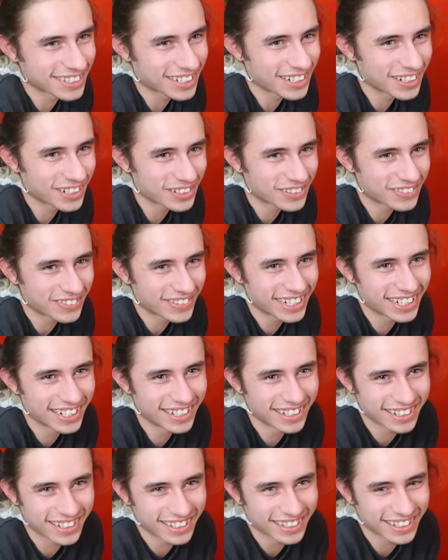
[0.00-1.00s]
scares
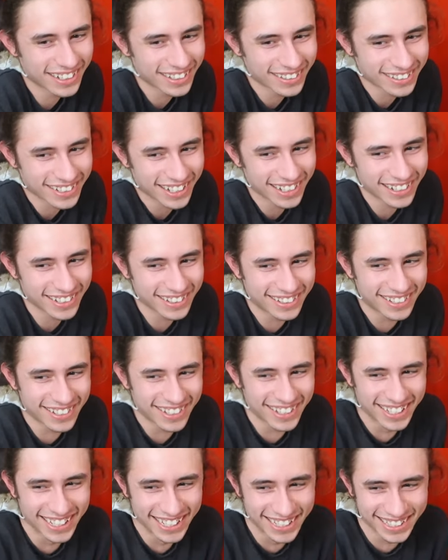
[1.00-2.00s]
me and
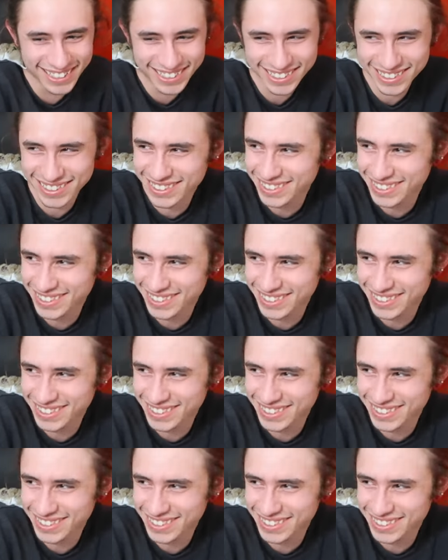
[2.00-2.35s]
it